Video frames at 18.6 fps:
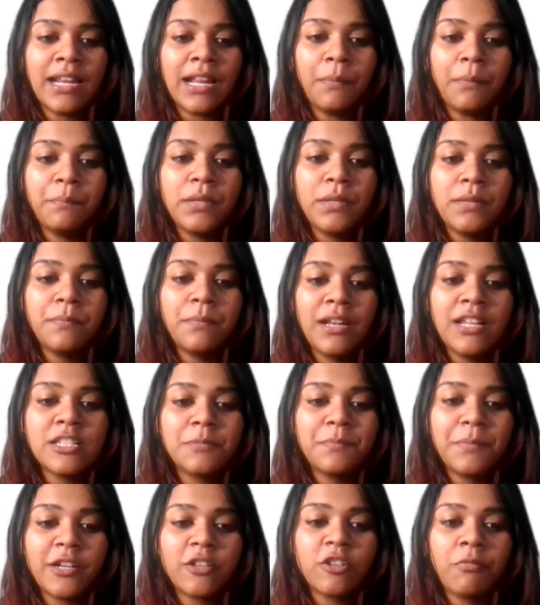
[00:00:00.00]
era, people
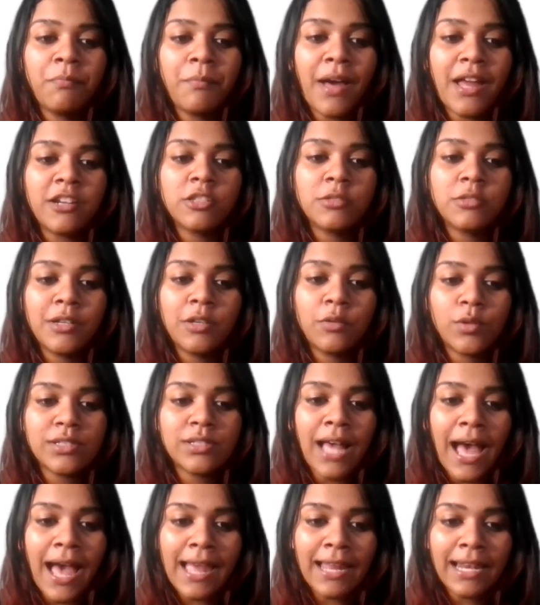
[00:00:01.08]
aspect of management was
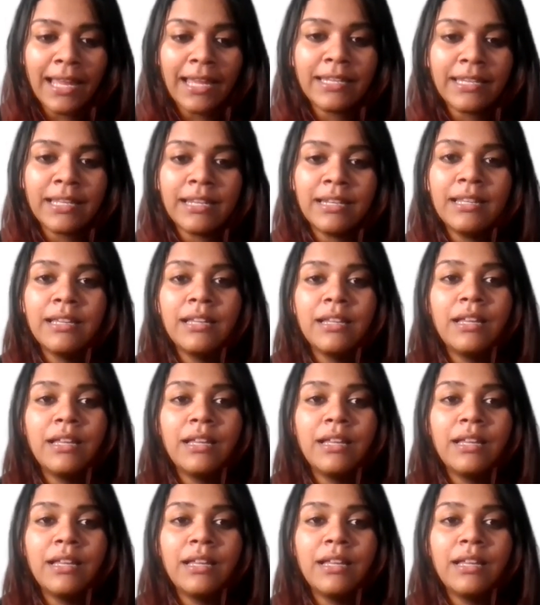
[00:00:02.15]
highlighted